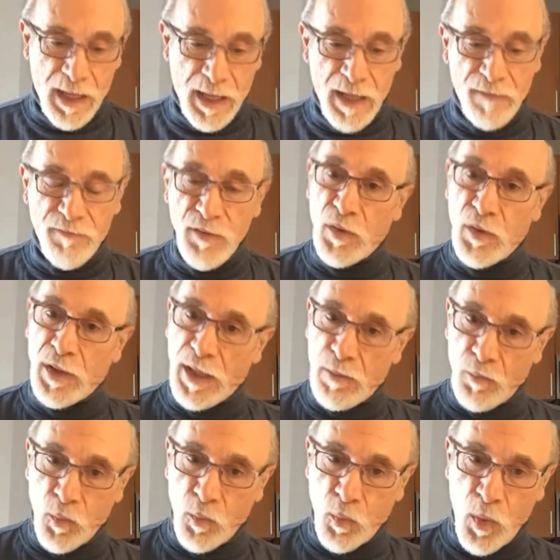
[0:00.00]
And if you look at
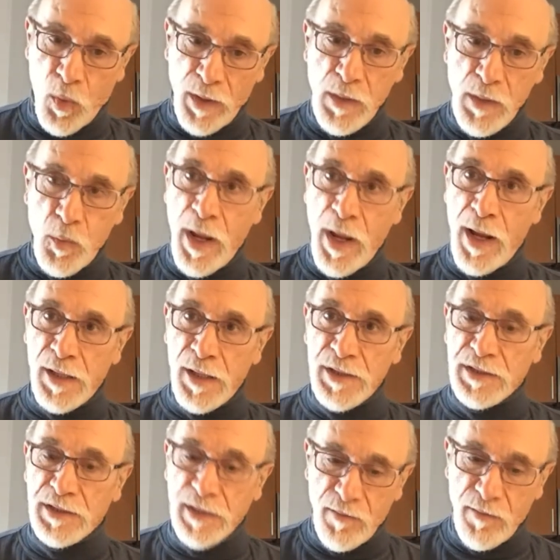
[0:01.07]
what he
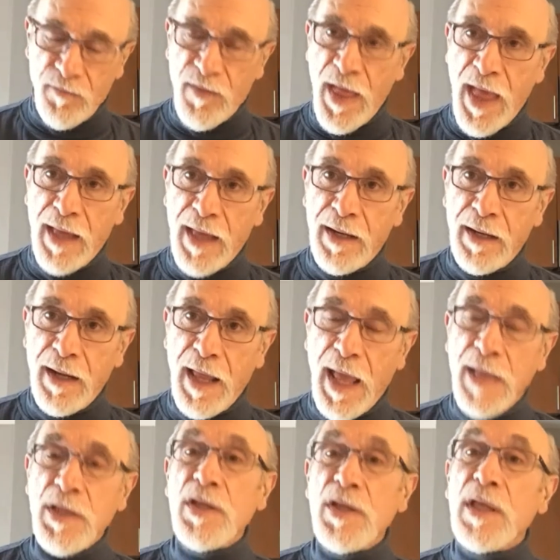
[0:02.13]
wears then,
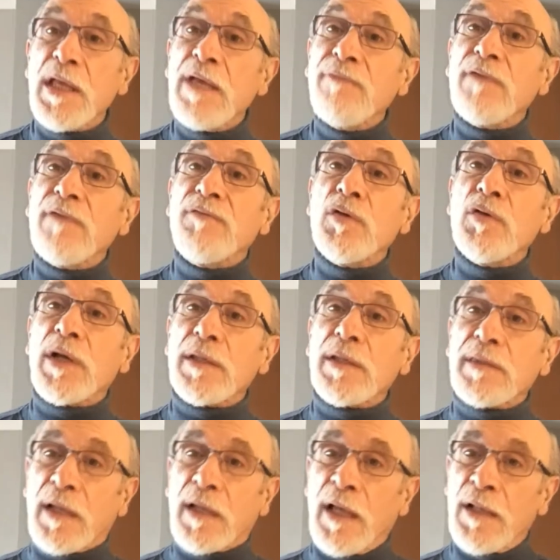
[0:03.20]
and even if you look at
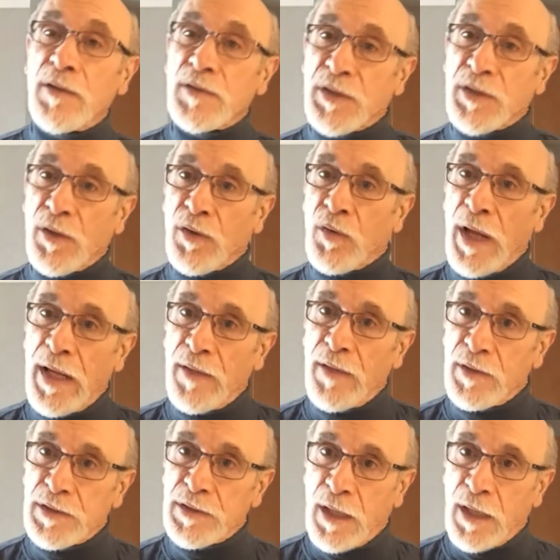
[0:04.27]
the colors, they're gray,
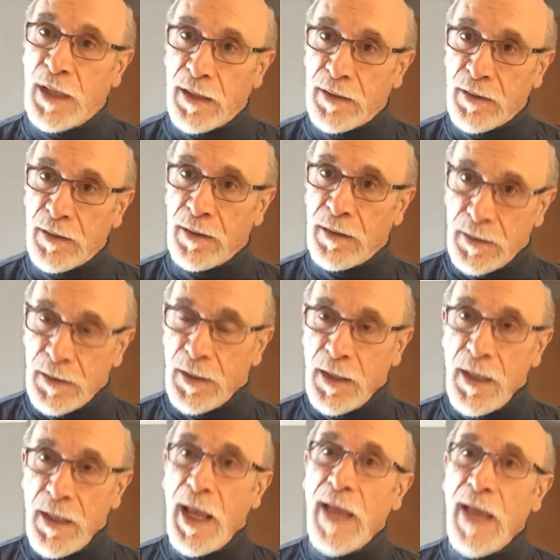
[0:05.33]
they're dark,
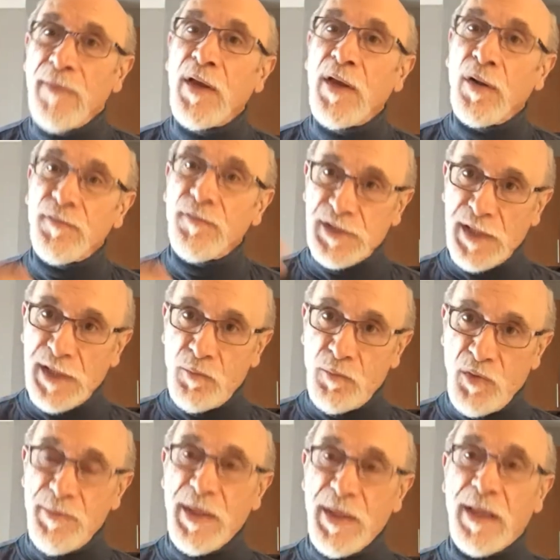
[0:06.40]
and then all of a sudden,
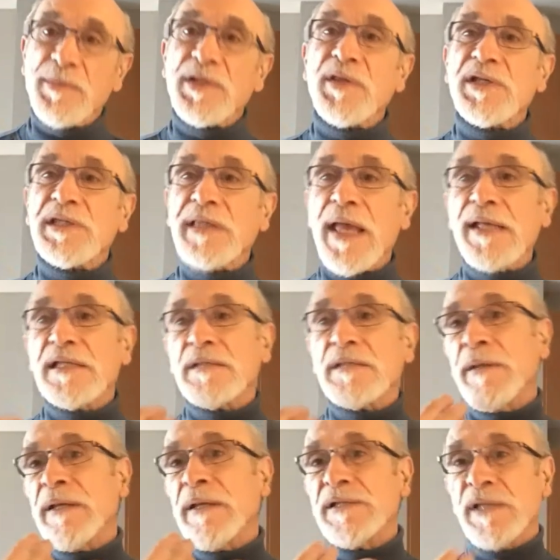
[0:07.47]
when he becomes a
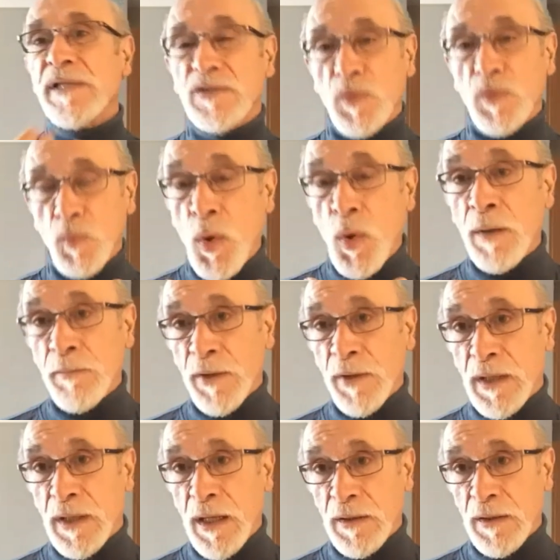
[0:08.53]
statesman, he's into warmer
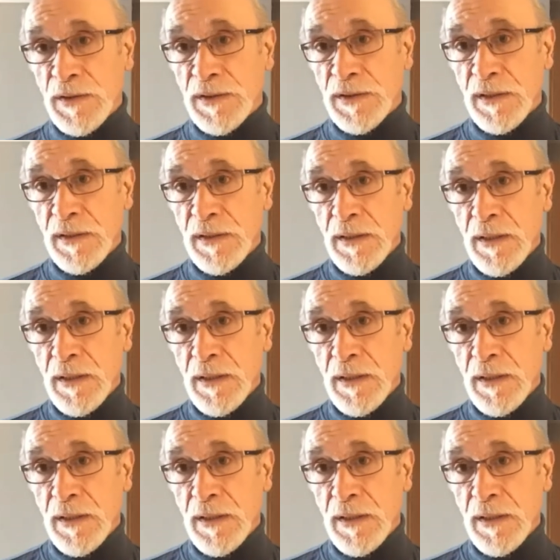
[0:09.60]
colors.